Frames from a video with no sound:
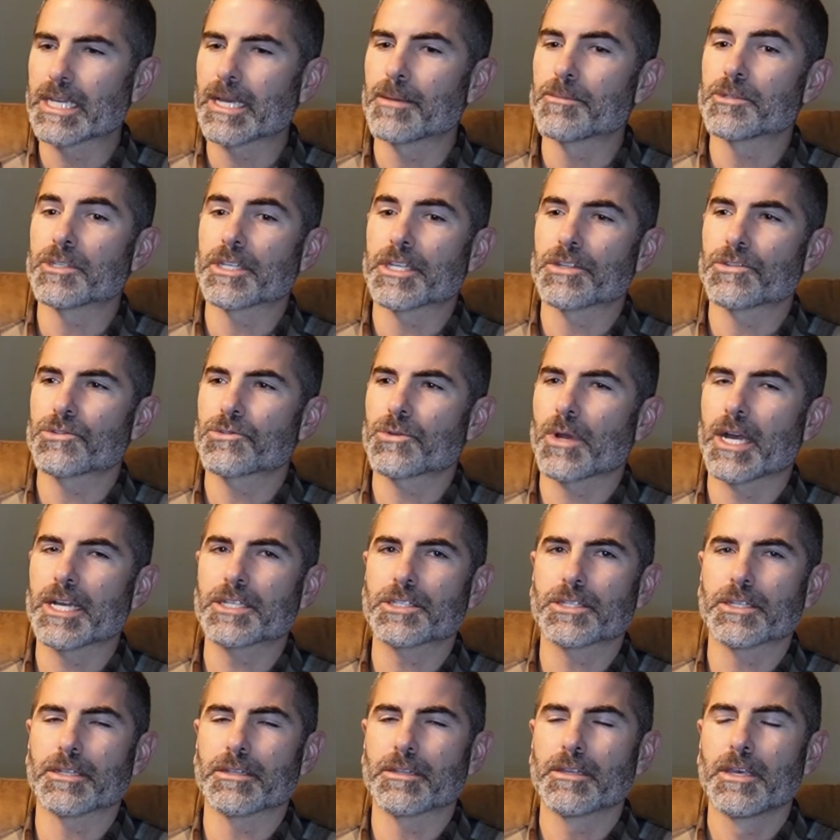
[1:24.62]
comes to
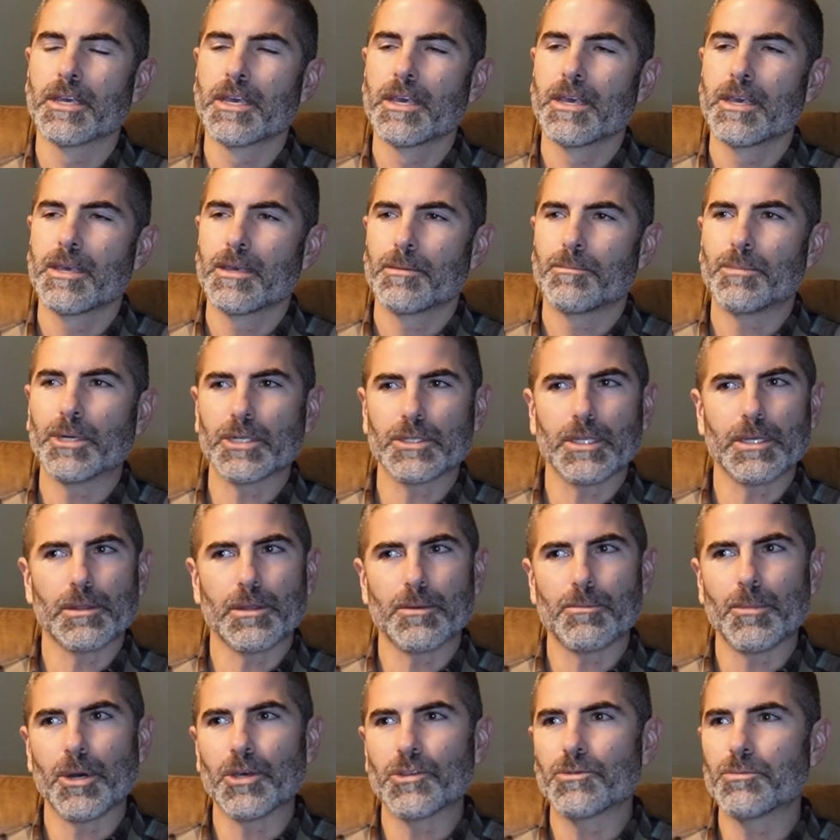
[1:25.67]
construction, building the
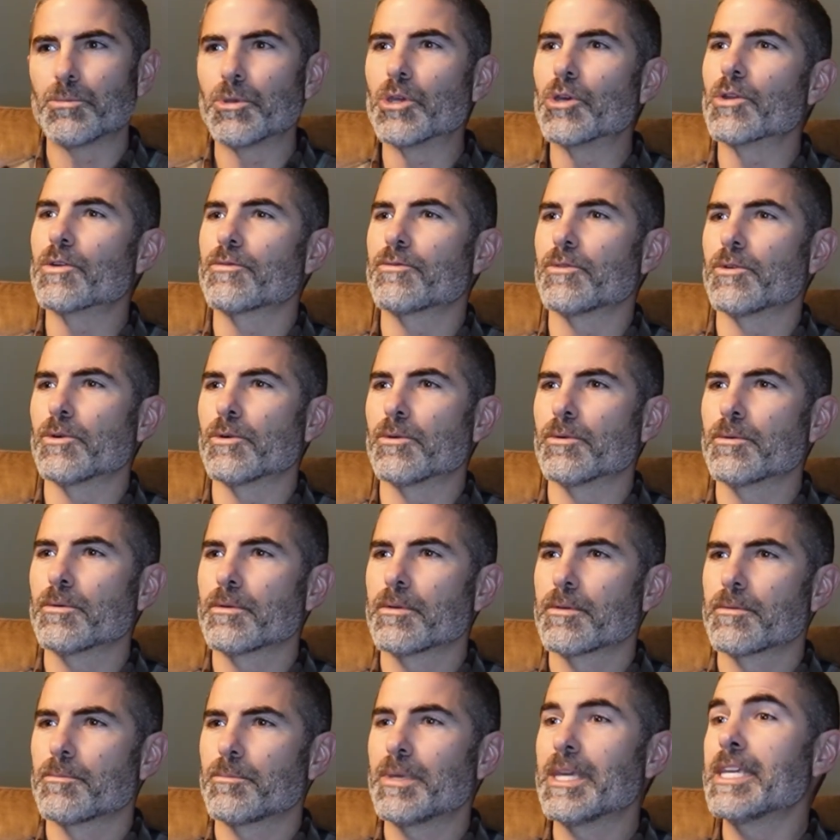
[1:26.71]
most beautiful
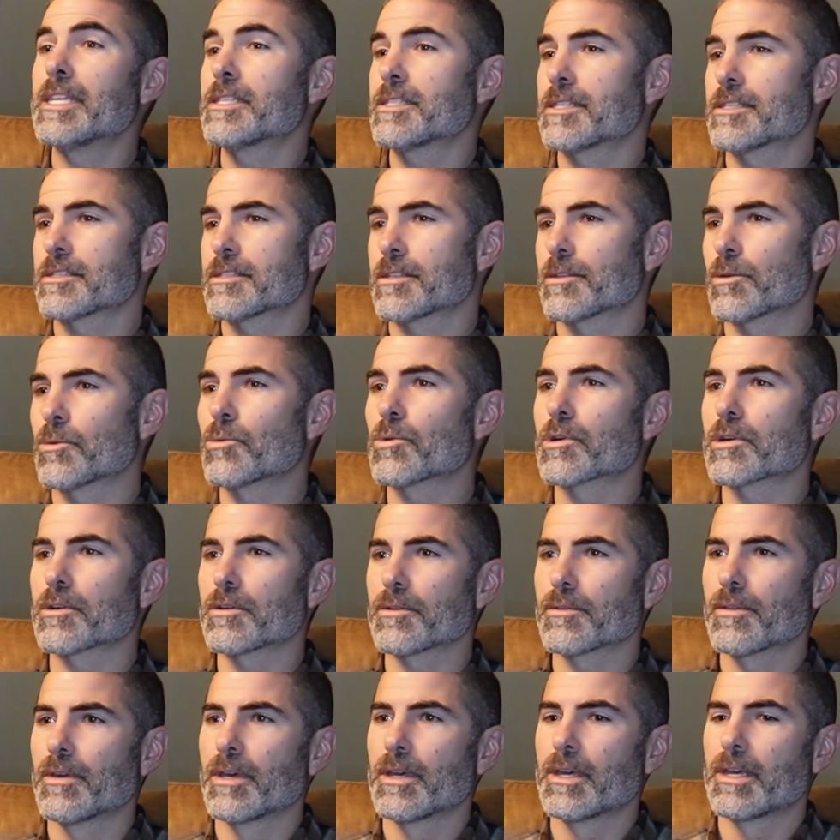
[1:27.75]
pieces in the
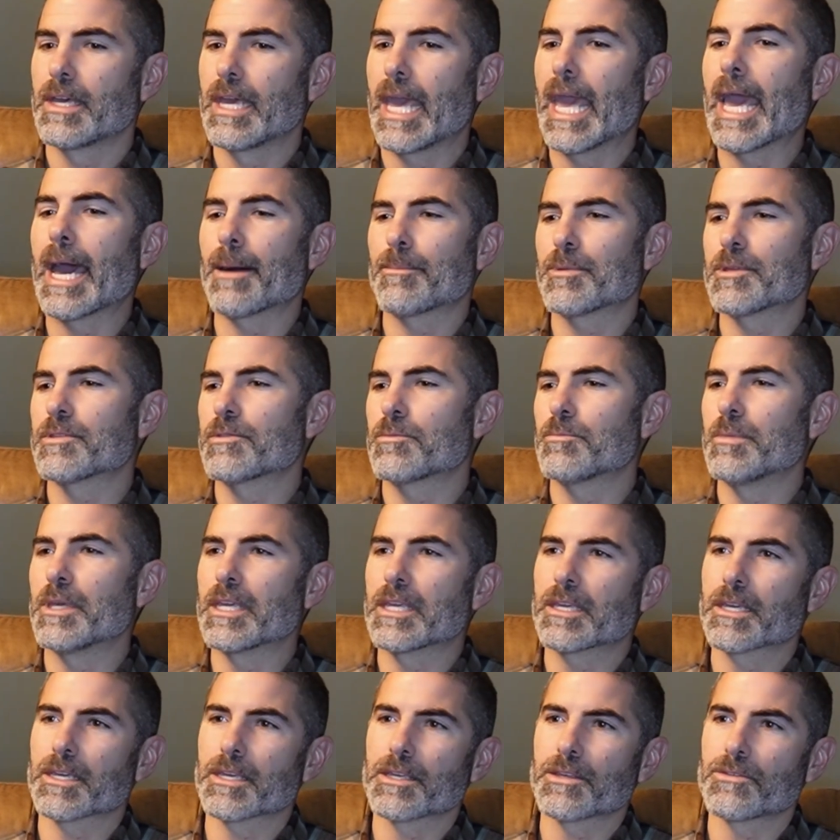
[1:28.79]
world happens
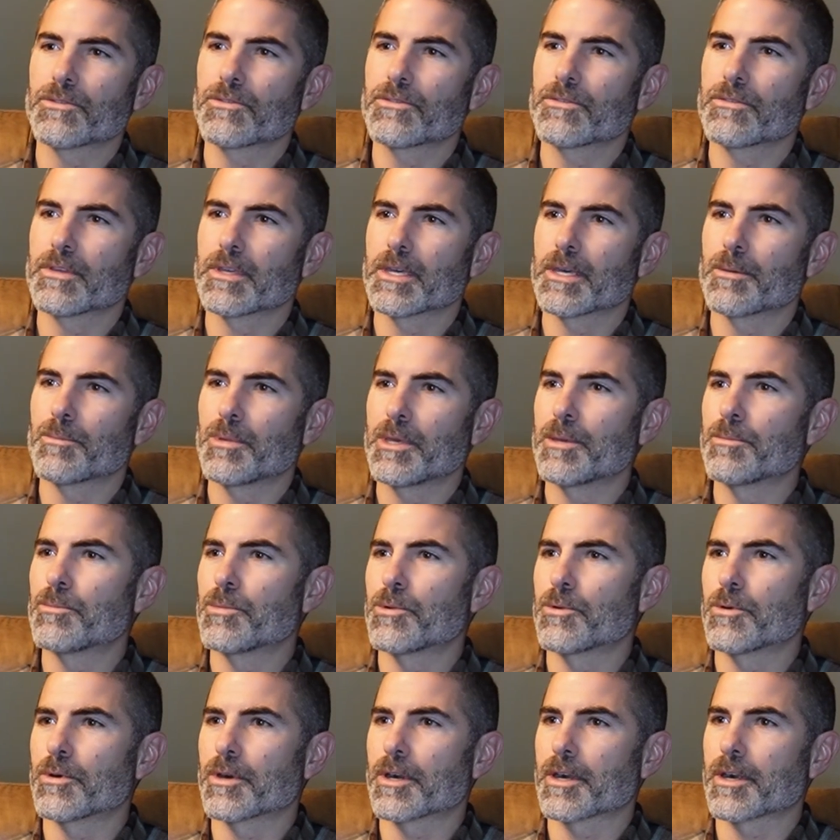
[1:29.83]
because
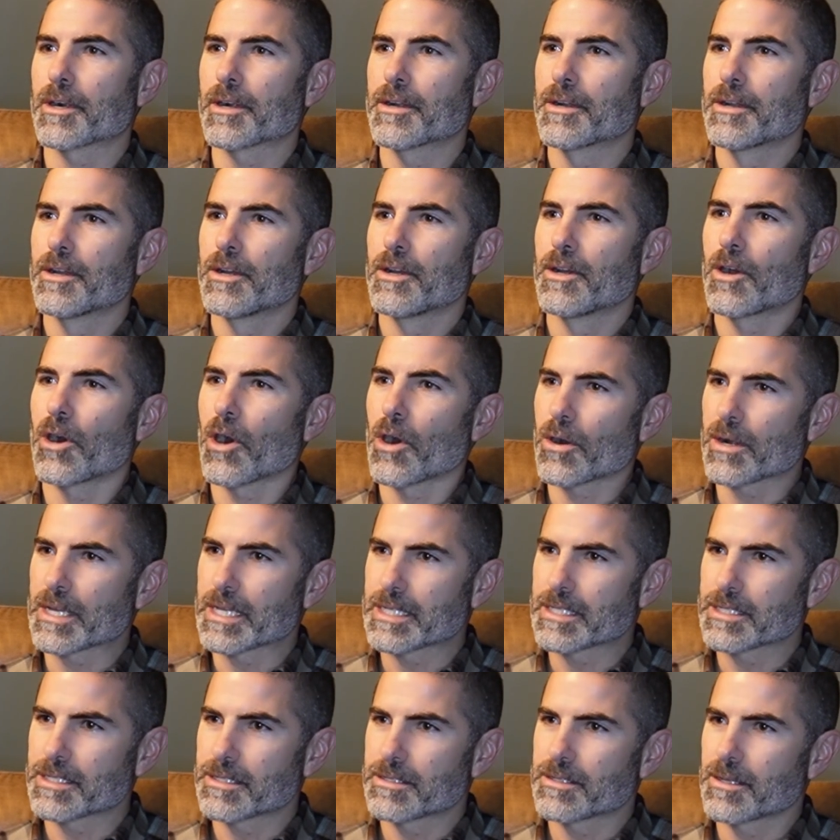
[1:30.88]
people are
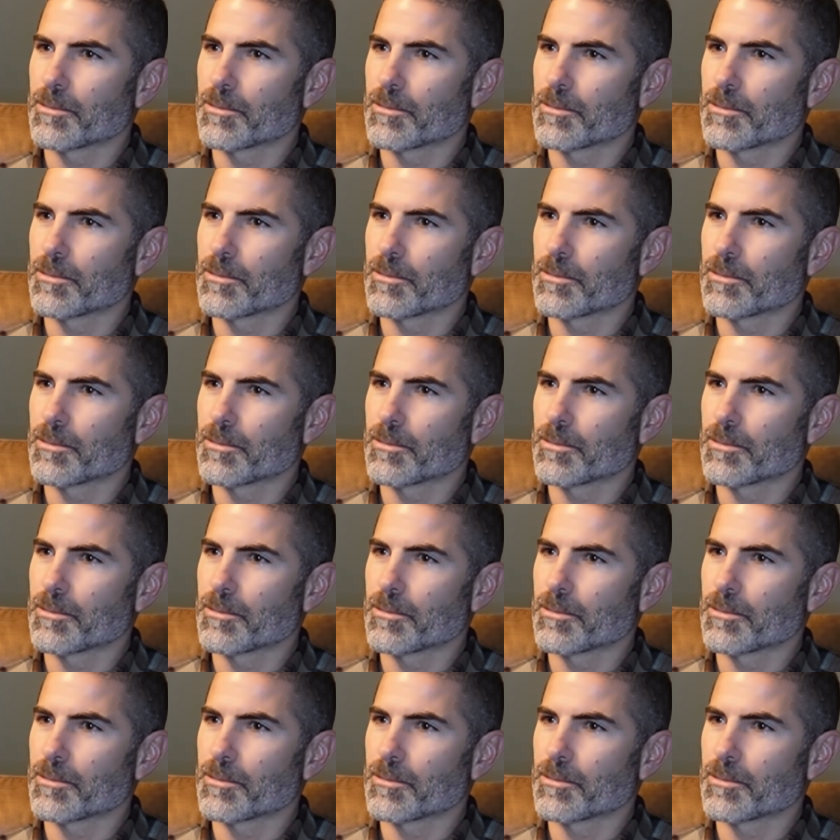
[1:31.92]
artists.